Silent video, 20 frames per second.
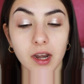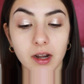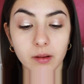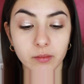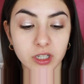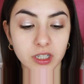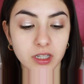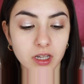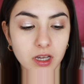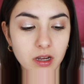And I'm
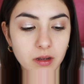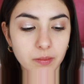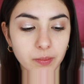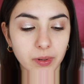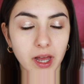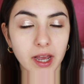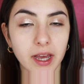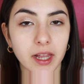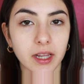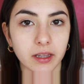just gonna
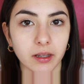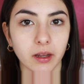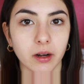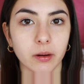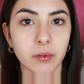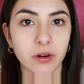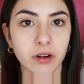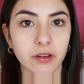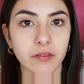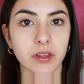apply a little
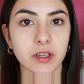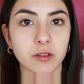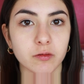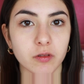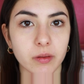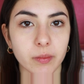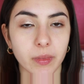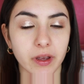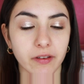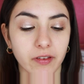bit of this
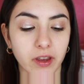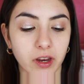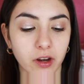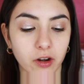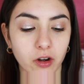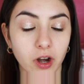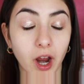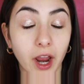with my finger.